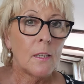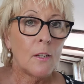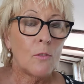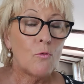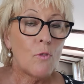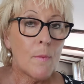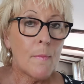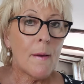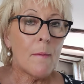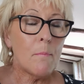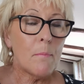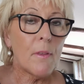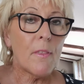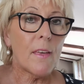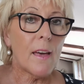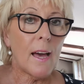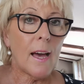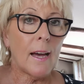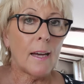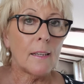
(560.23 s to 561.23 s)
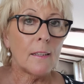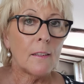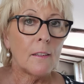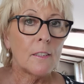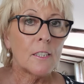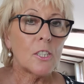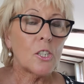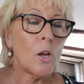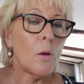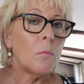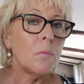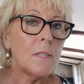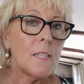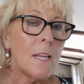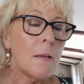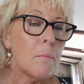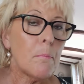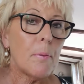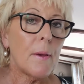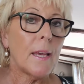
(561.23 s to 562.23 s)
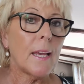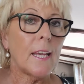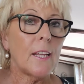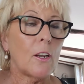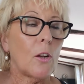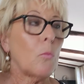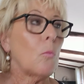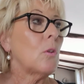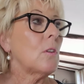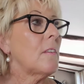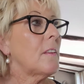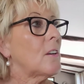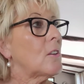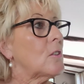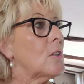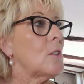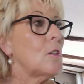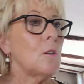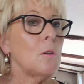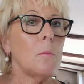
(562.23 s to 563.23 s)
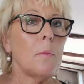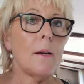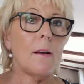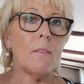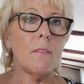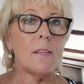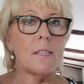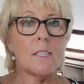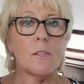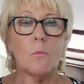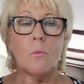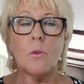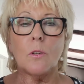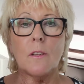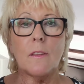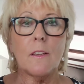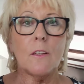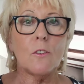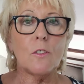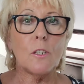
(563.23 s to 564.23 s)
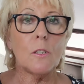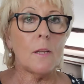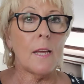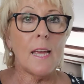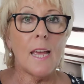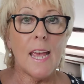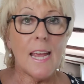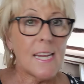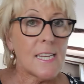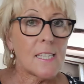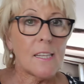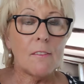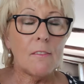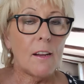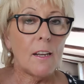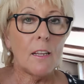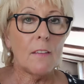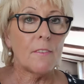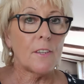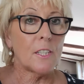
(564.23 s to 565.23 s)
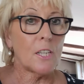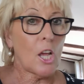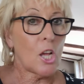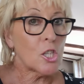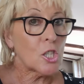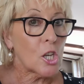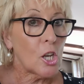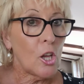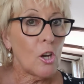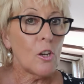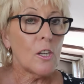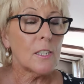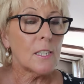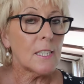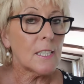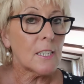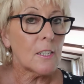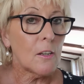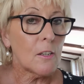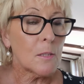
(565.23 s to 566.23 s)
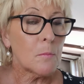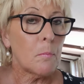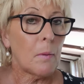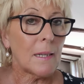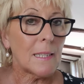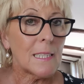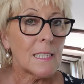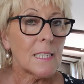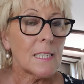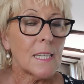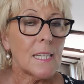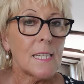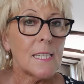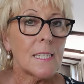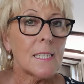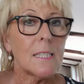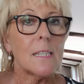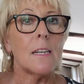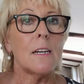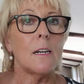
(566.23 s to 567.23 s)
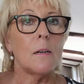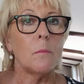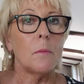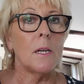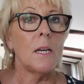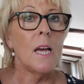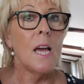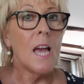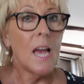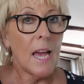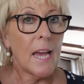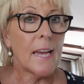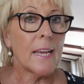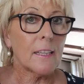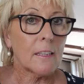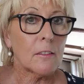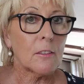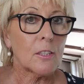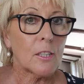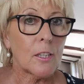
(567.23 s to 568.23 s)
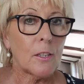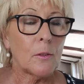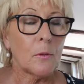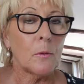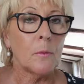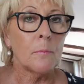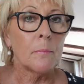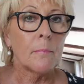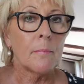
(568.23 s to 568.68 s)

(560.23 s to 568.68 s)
Remember that. Stop nitpicking on what are they going to do about this and what are they going to do. It's irrelevant. As long as it's not as bad as Keir Starmer, it'll do.